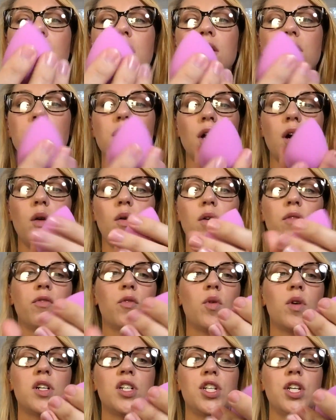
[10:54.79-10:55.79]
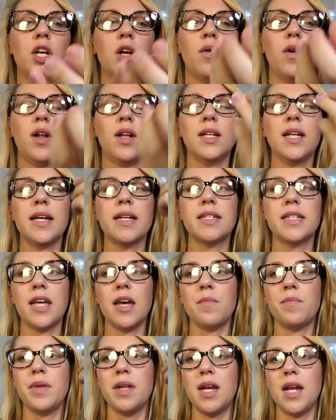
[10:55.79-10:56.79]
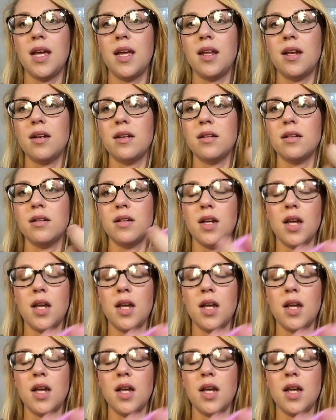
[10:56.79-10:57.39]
So of course, you know, I'll like dampen it